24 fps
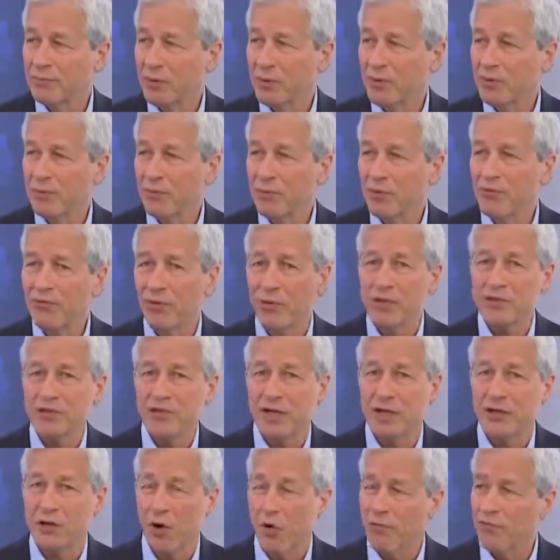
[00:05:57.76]
we've always
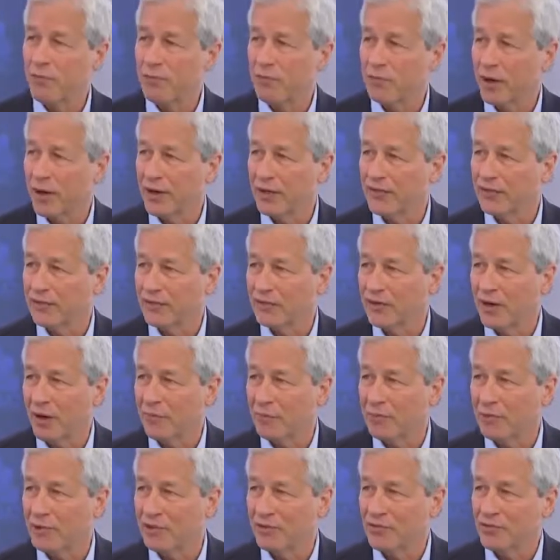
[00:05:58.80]
had overpriced
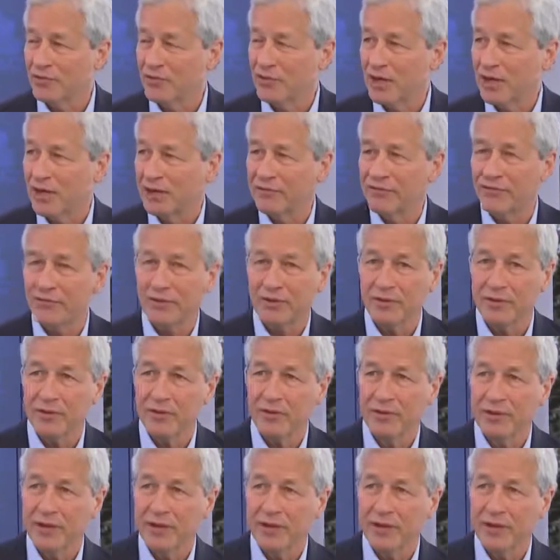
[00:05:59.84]
companies in life, and